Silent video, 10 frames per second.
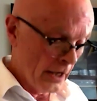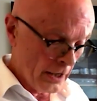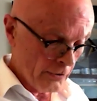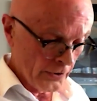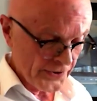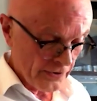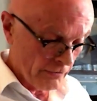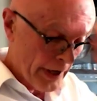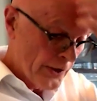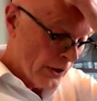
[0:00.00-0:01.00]
across the
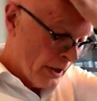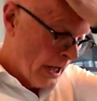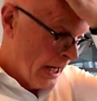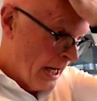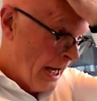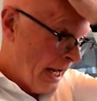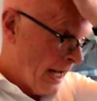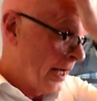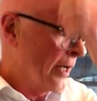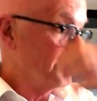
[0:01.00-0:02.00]
region.
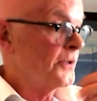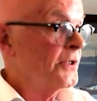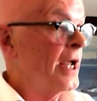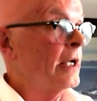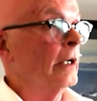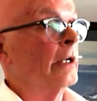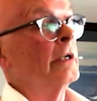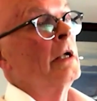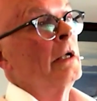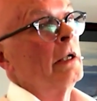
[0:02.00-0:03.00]
Second,
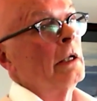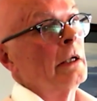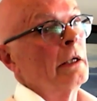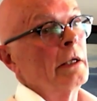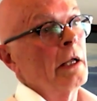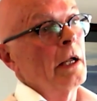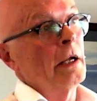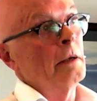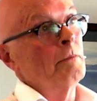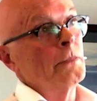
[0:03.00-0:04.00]

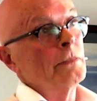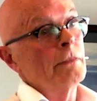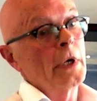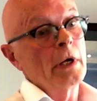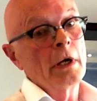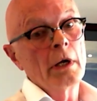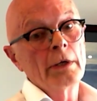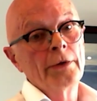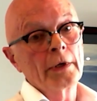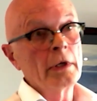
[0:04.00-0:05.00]

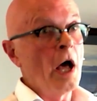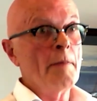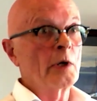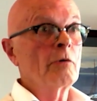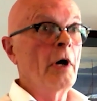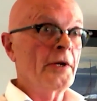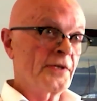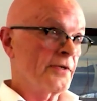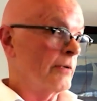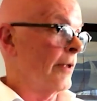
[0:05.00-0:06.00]
the climate
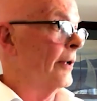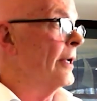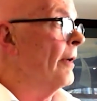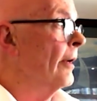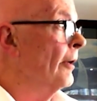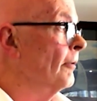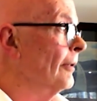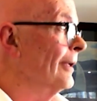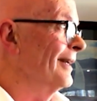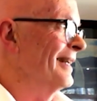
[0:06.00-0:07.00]
crisis, although I don't know
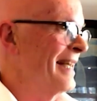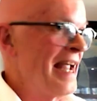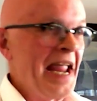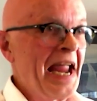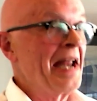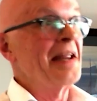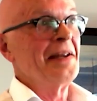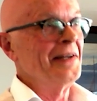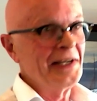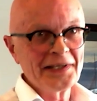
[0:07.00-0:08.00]
any
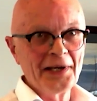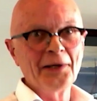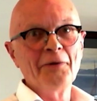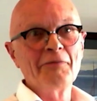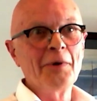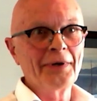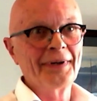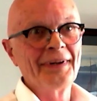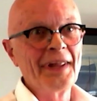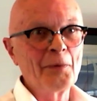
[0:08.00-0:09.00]
detail of what
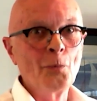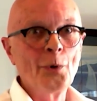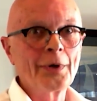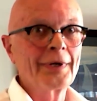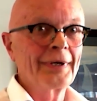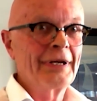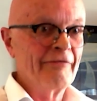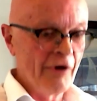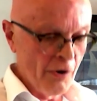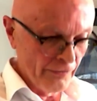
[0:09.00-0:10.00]
that work
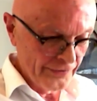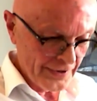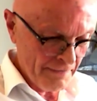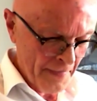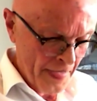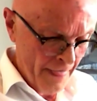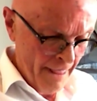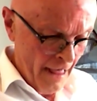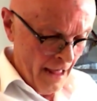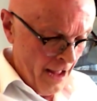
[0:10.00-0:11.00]
involves.
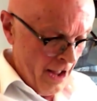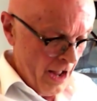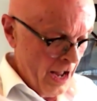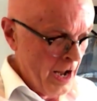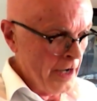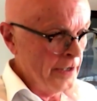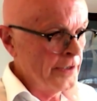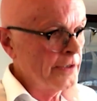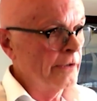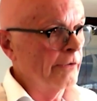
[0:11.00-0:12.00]
And
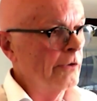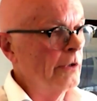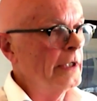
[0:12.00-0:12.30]
the third